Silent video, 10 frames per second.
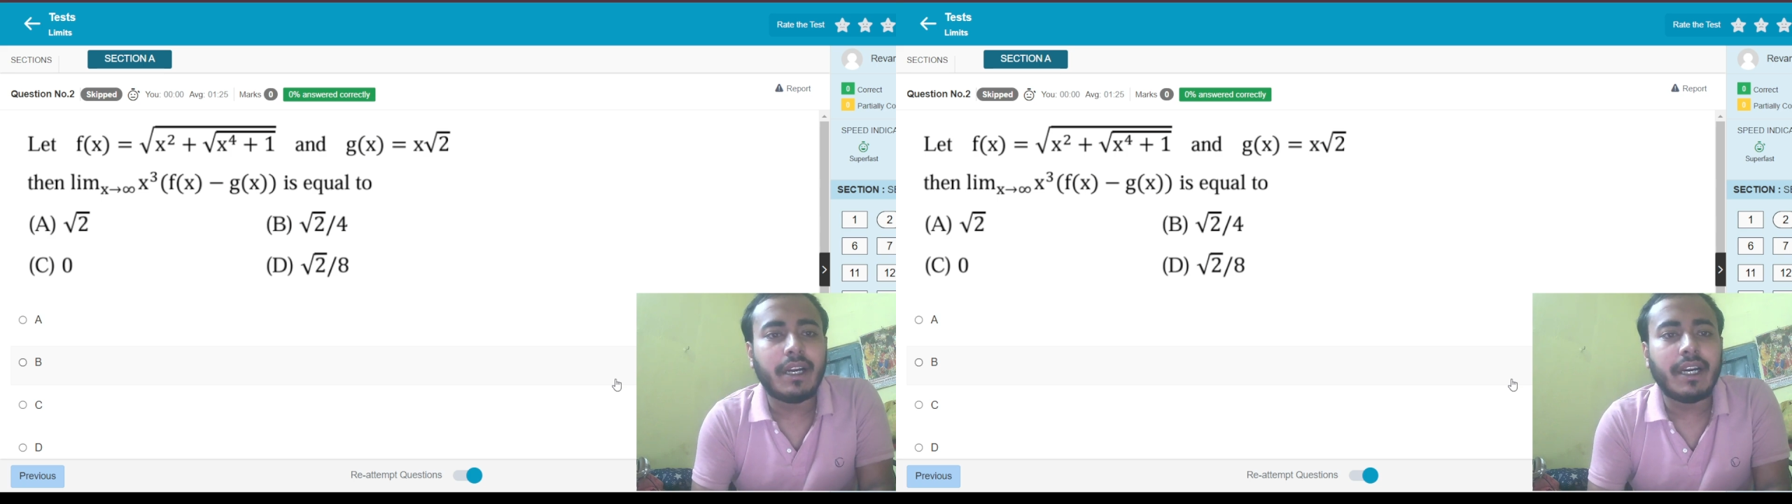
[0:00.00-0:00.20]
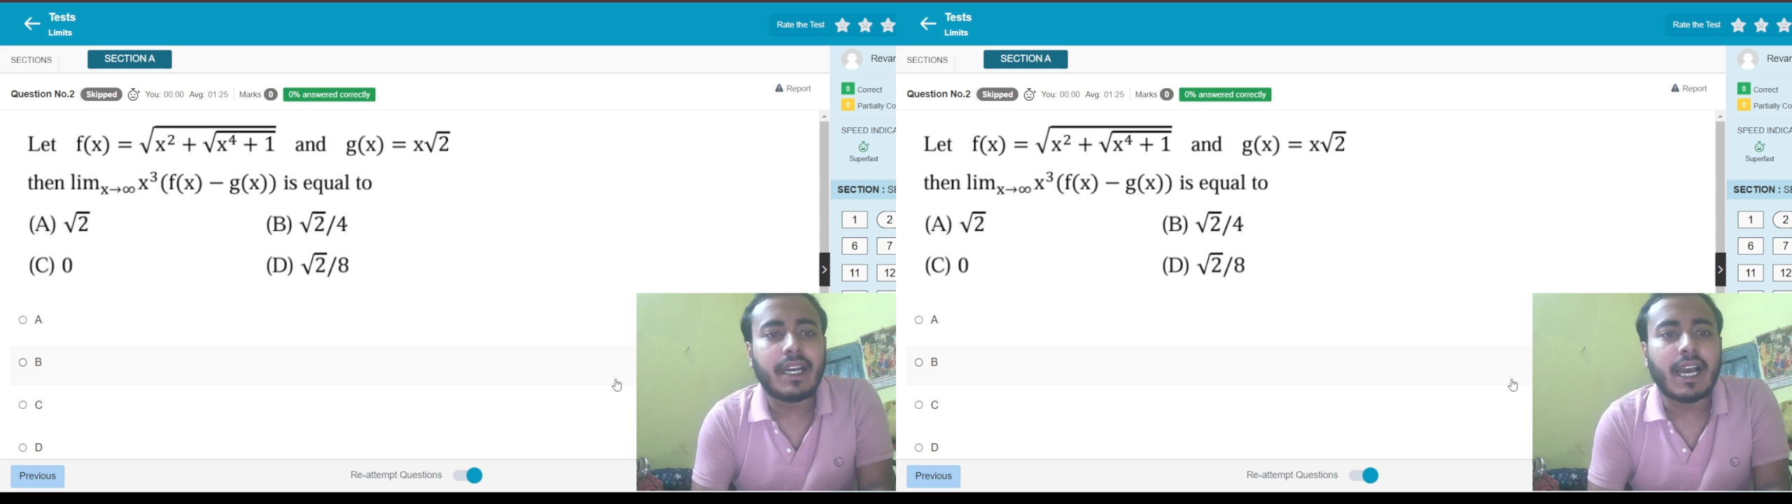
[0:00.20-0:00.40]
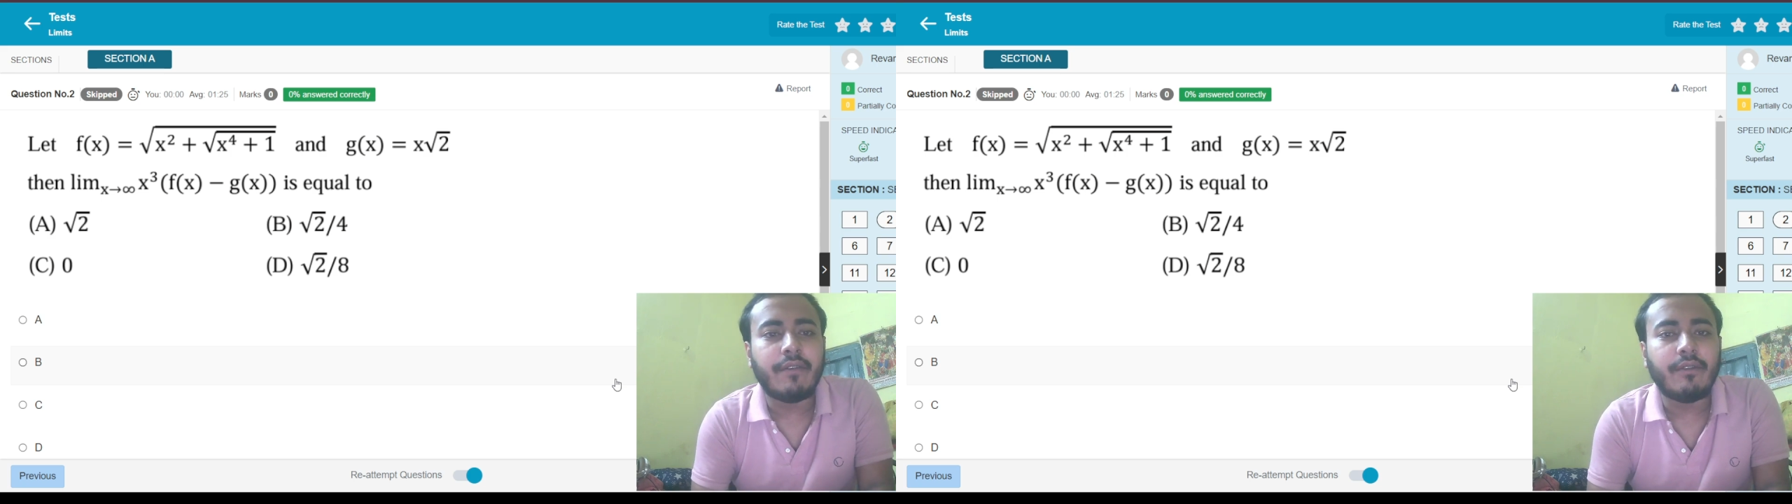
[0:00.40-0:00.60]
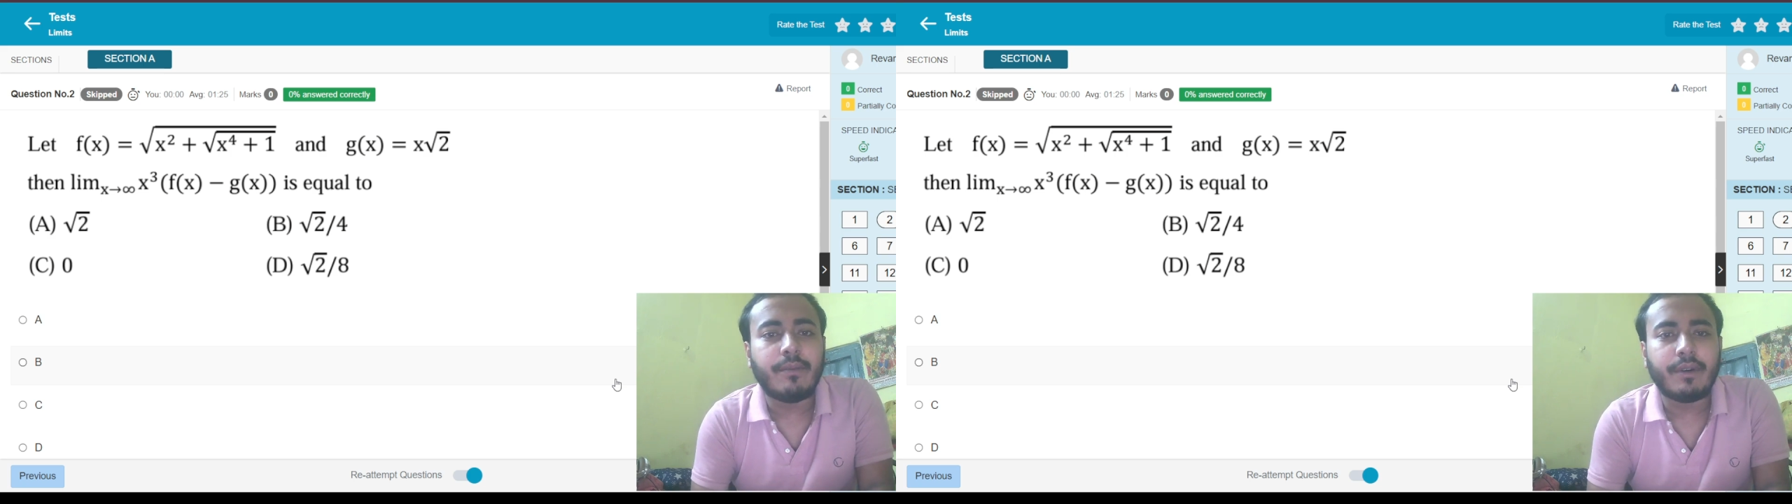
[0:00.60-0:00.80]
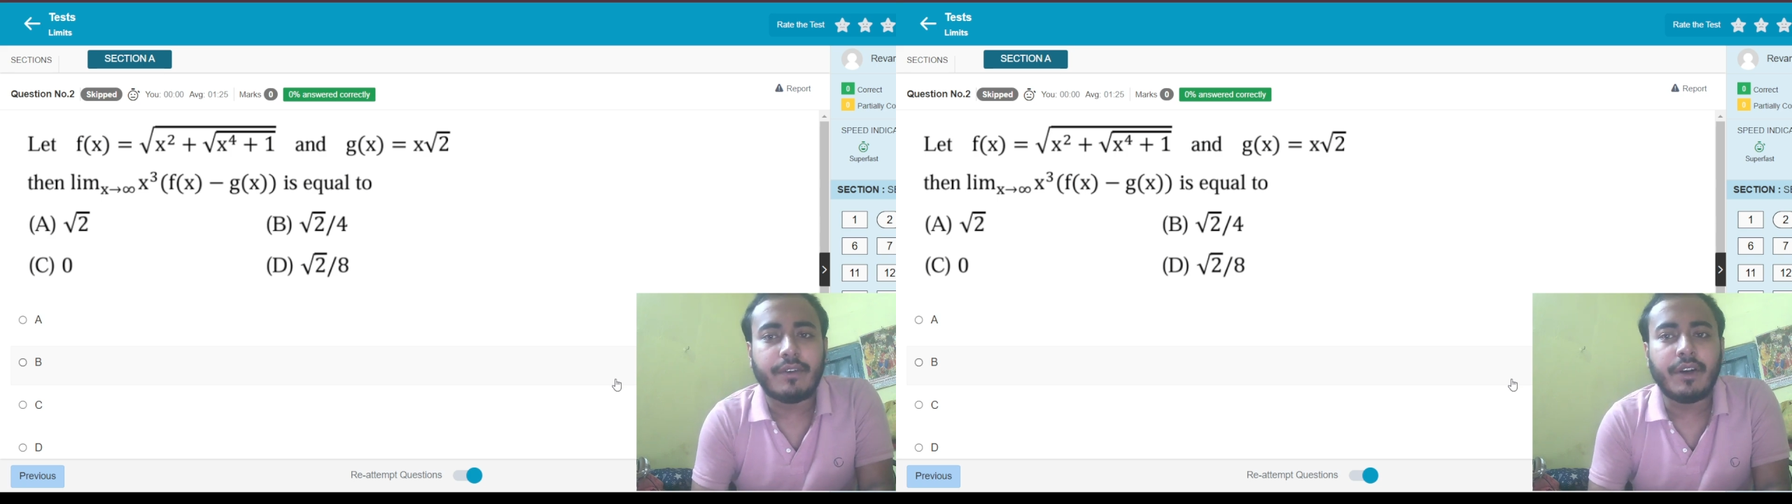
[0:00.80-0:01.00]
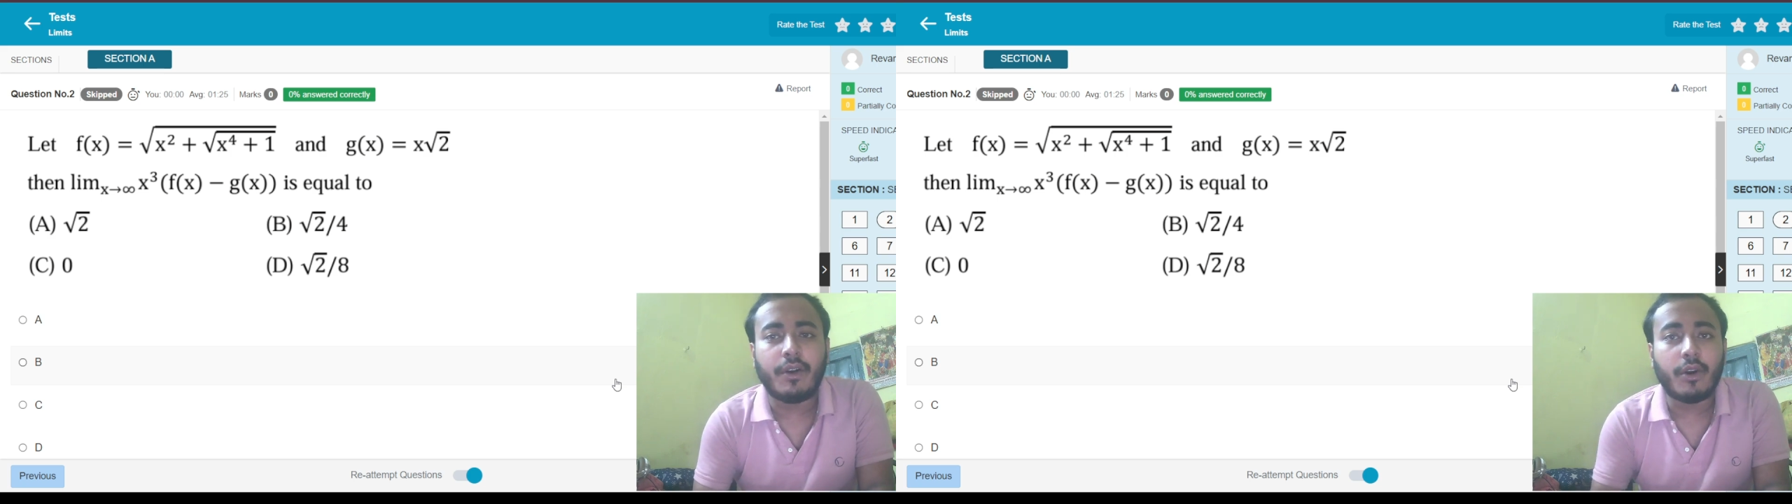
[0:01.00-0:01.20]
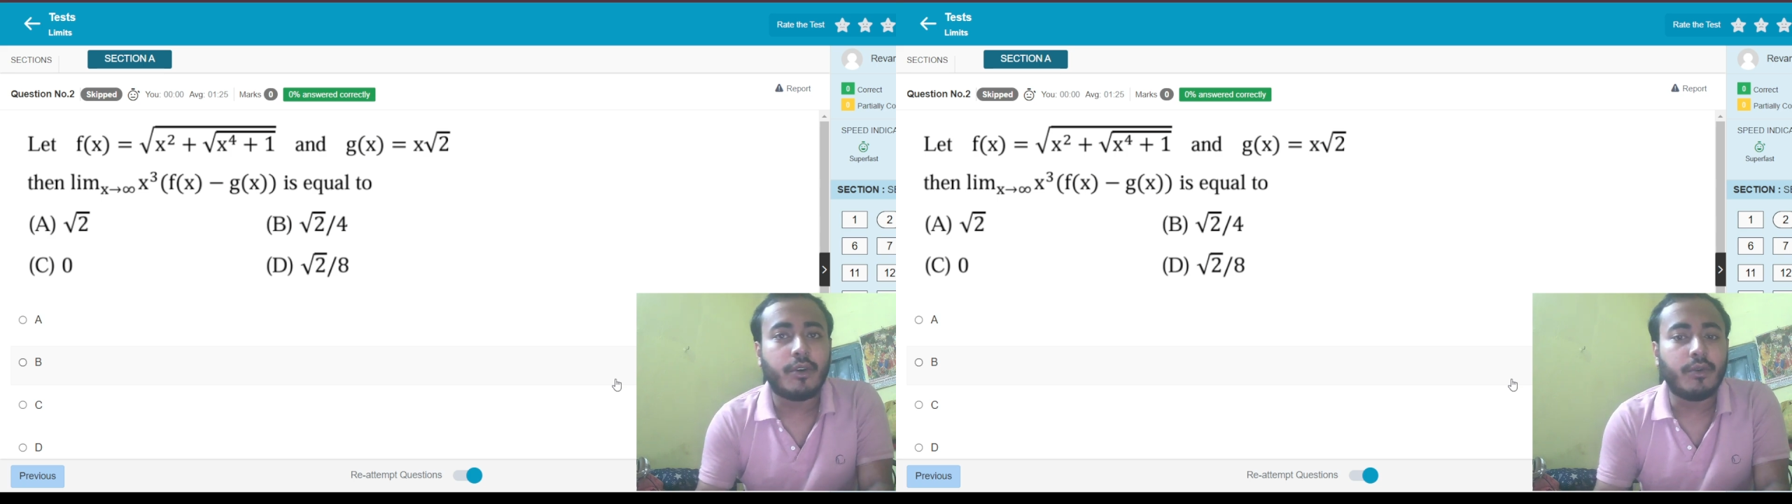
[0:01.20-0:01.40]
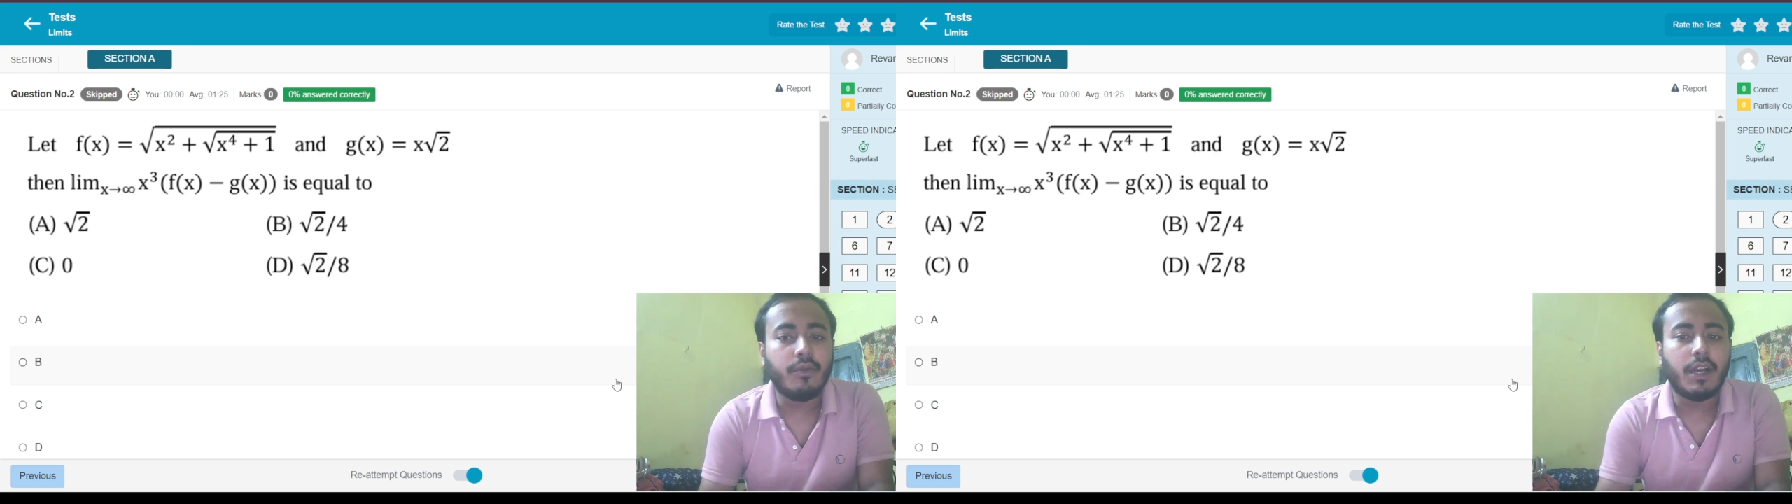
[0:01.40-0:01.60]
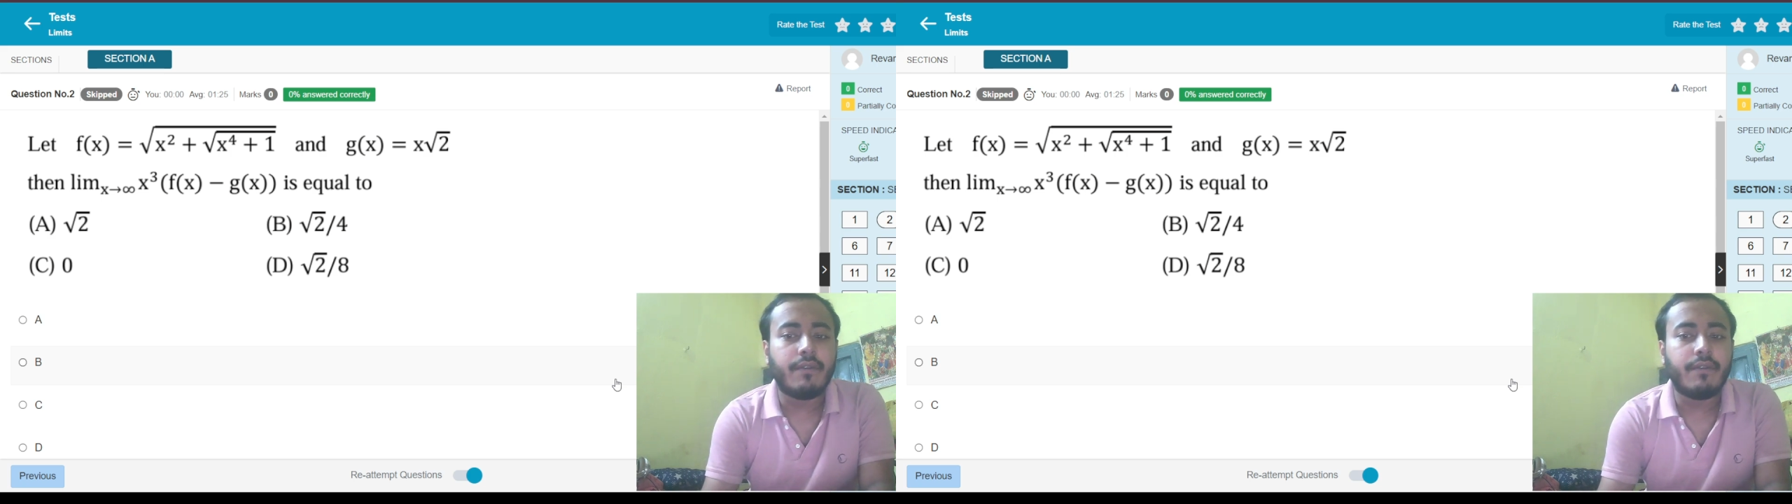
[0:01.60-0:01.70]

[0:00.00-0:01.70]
but I would prefer not to.